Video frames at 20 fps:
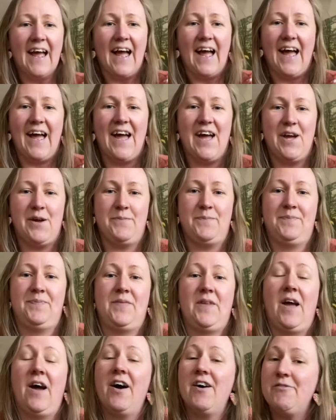
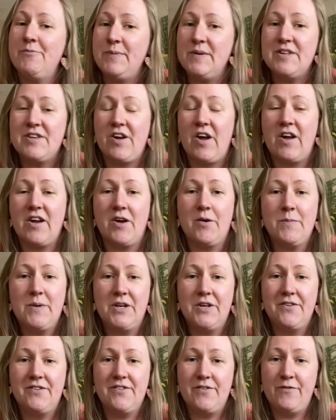I've been dyeing up
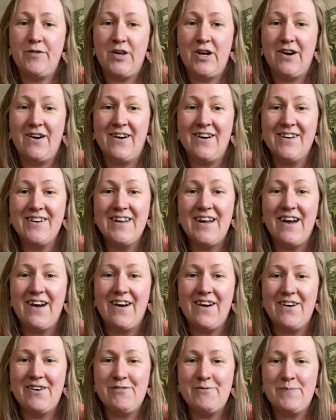lots of yarn.
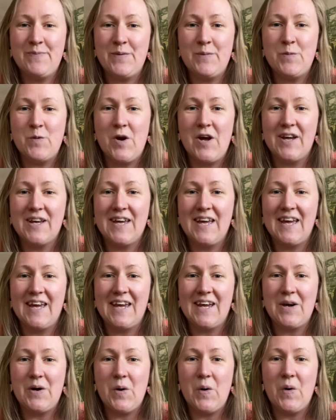I've been
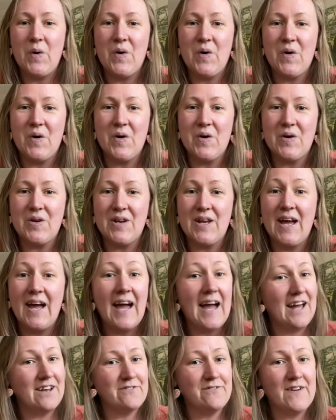working on
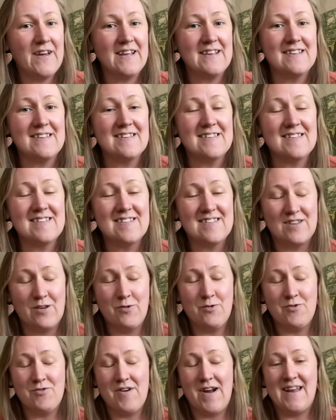advents
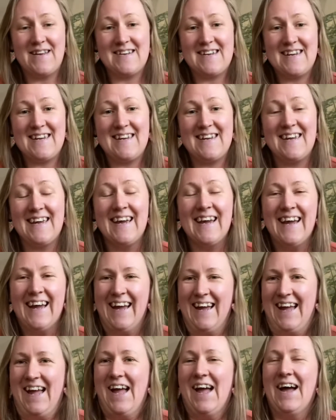already.
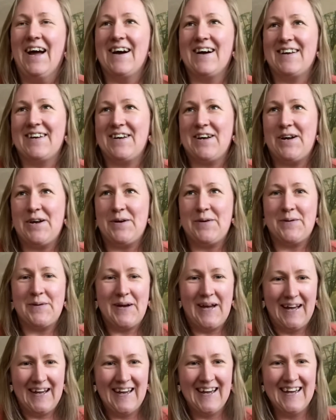I know,
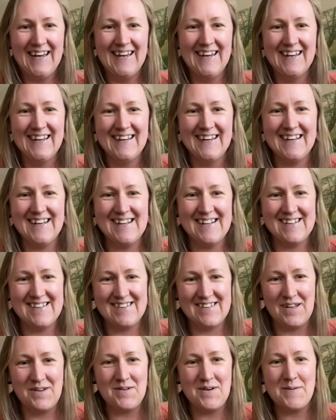
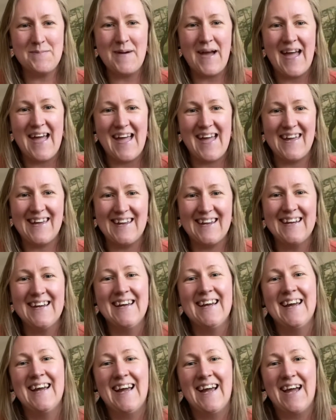it's only May,
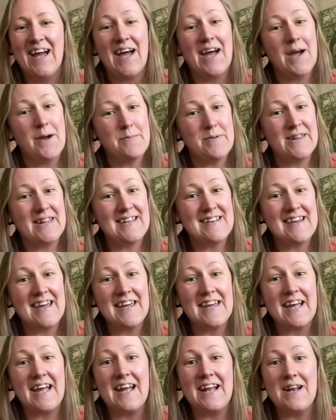but they
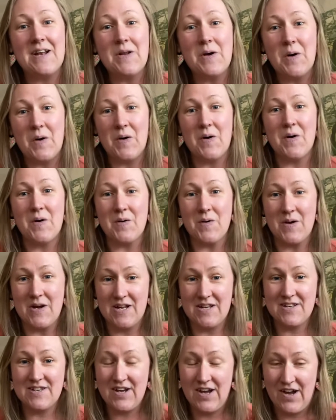take a long
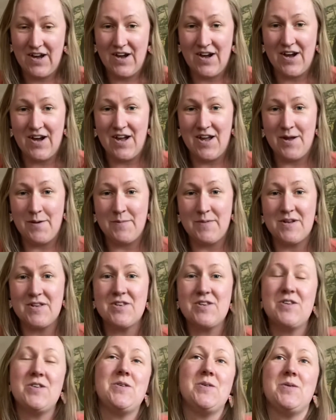time
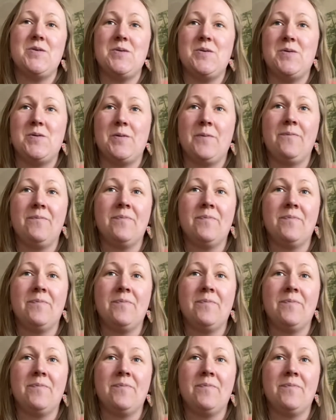to